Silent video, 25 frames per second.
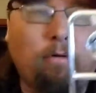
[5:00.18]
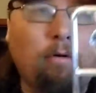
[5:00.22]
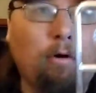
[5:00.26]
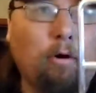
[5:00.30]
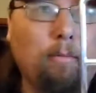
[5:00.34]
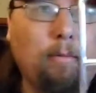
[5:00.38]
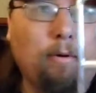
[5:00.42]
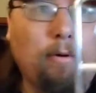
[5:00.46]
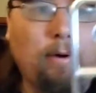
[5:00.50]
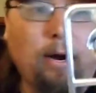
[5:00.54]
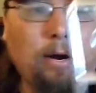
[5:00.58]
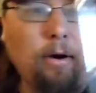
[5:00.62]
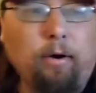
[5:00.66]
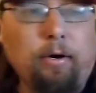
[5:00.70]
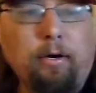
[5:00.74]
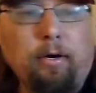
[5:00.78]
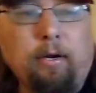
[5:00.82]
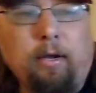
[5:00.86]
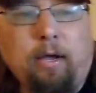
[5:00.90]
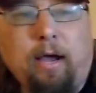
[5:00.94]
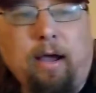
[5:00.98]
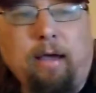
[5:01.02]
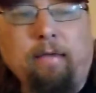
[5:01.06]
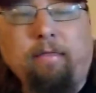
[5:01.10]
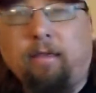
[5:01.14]
chrome around it.
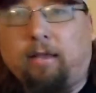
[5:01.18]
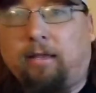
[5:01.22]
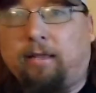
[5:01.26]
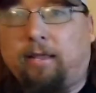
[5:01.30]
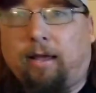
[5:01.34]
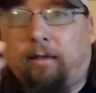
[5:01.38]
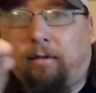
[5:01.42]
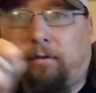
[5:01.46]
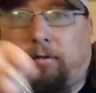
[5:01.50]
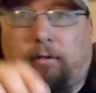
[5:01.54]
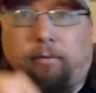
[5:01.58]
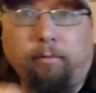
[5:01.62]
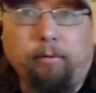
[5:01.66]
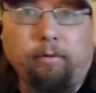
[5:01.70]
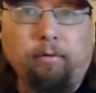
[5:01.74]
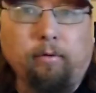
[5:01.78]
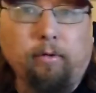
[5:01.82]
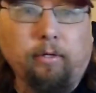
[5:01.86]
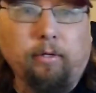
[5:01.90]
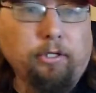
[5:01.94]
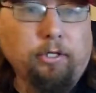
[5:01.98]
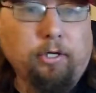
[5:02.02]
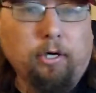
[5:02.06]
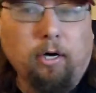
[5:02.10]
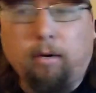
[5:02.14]
I think that's going to be
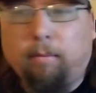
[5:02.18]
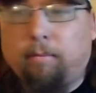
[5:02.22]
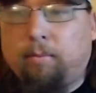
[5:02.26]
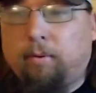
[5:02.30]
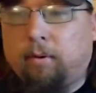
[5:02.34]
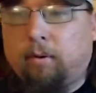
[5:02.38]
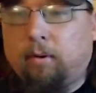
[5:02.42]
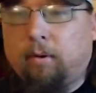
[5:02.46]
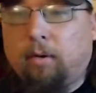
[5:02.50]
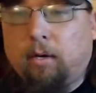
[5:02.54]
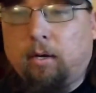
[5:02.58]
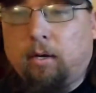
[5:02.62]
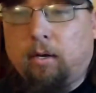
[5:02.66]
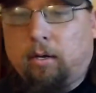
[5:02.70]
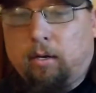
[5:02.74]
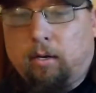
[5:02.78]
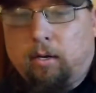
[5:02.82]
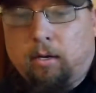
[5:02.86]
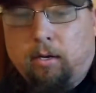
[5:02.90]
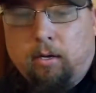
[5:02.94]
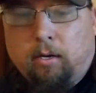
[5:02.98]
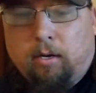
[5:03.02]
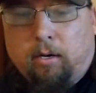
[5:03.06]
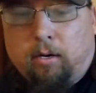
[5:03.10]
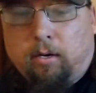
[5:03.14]
really sharp.
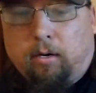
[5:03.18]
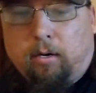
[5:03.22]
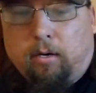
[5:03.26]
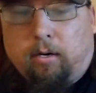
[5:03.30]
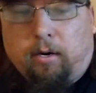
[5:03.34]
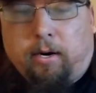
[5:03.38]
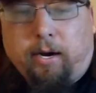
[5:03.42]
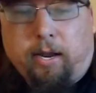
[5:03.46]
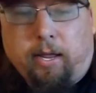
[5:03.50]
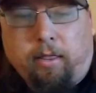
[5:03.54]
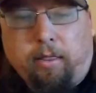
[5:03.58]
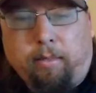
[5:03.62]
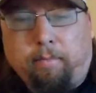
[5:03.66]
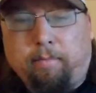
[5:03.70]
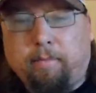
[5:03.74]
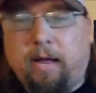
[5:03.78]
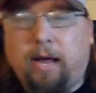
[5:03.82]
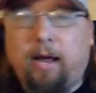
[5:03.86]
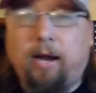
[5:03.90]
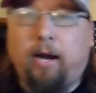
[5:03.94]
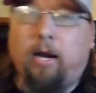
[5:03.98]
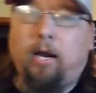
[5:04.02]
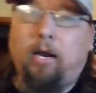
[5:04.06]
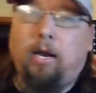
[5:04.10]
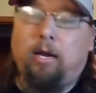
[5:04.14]
Now the
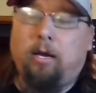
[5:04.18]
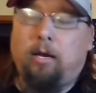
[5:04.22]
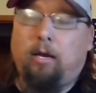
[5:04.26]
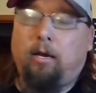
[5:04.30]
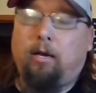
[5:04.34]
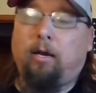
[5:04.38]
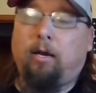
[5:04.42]
body,